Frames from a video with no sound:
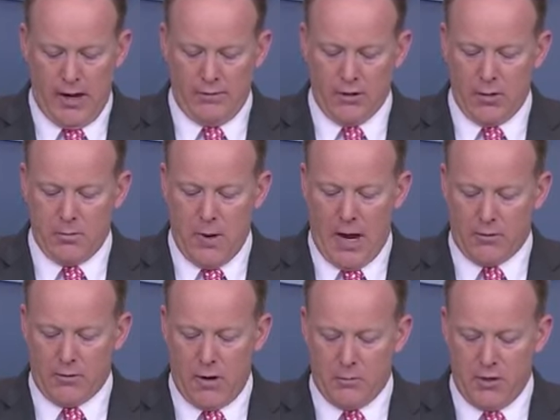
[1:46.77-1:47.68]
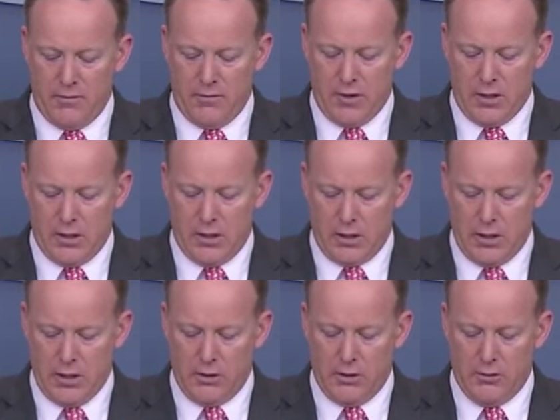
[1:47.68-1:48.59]
We'll be having a background briefing uh,
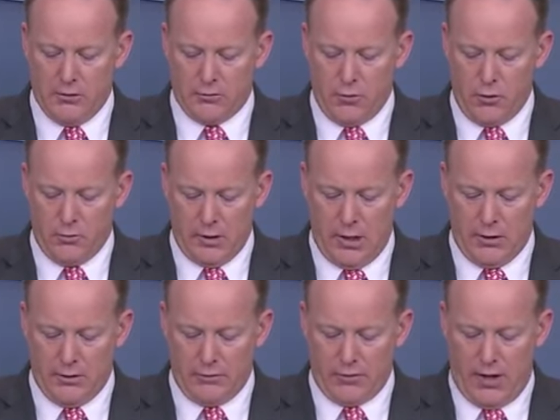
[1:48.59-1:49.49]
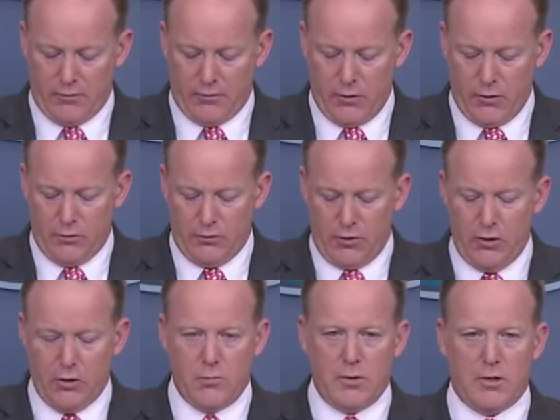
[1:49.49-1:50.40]
here in this room later this afternoon with
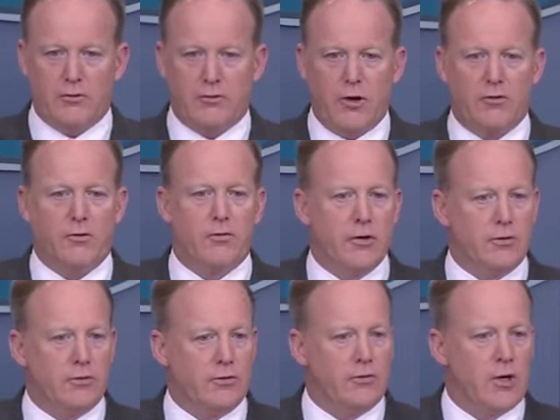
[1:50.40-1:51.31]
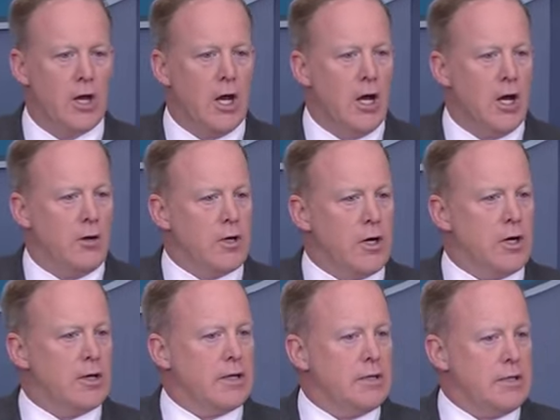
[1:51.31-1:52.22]
senior administration officials
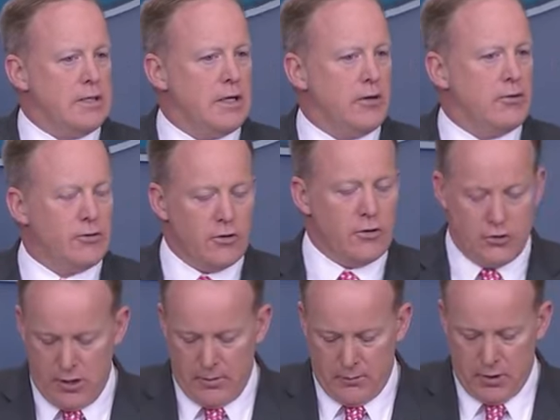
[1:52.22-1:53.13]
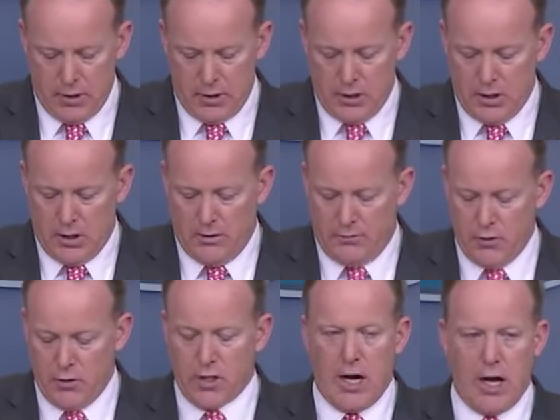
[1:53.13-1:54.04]
regarding the details of the trip. Uh,
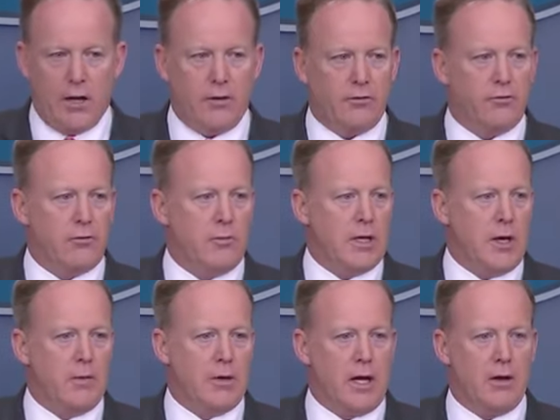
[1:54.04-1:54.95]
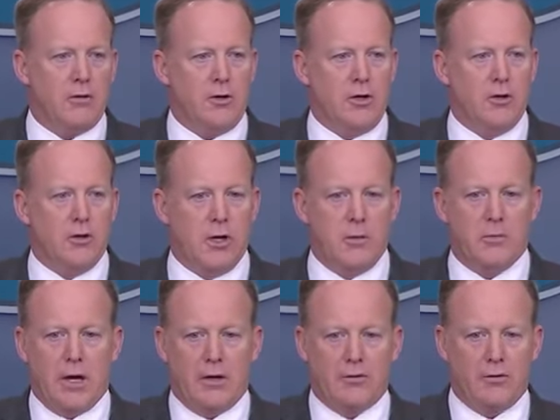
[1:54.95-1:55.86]
further guidance should be coming out in your
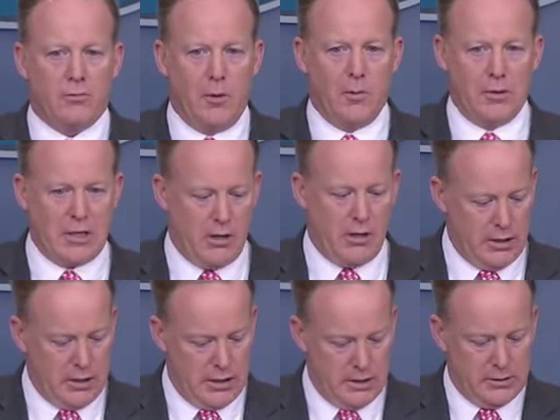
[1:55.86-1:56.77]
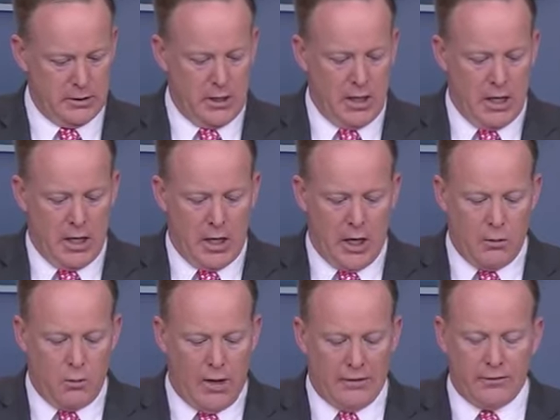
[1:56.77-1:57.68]
inboxes momentarily.
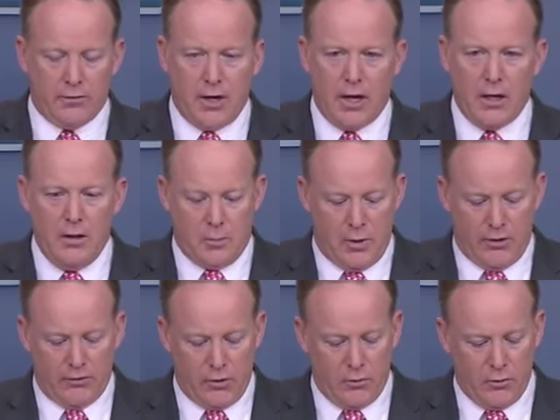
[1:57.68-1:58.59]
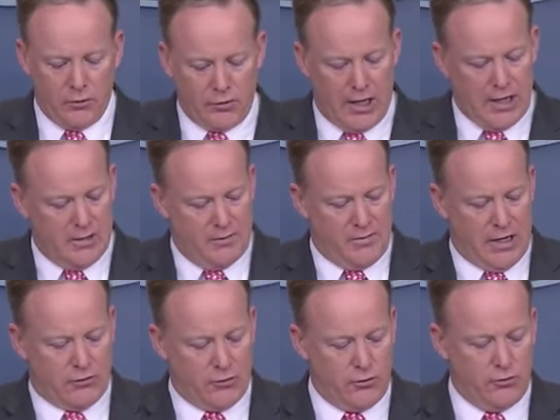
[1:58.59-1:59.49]
On Wednesday, the President will sign the
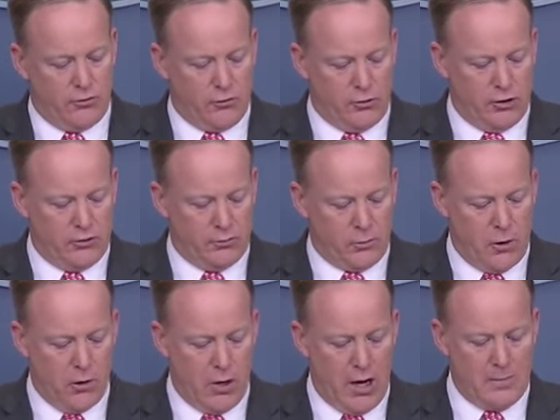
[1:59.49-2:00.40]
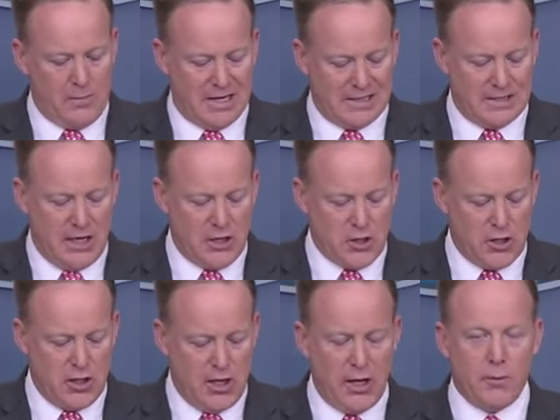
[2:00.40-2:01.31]
Veterans Choice Program
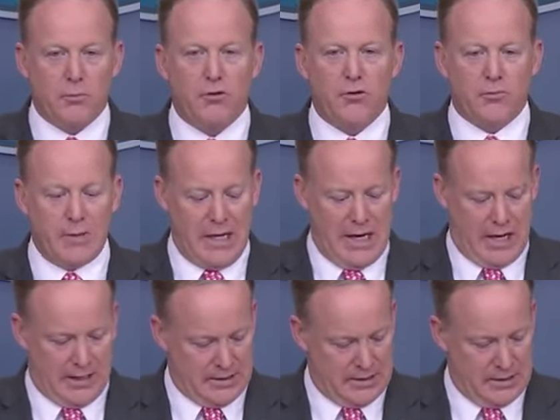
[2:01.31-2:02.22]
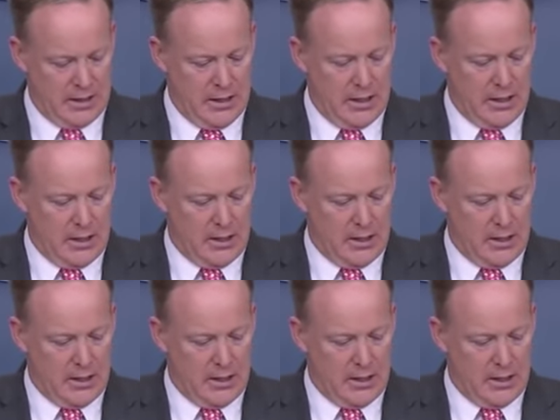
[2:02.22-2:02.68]
Extension and Improvement Act.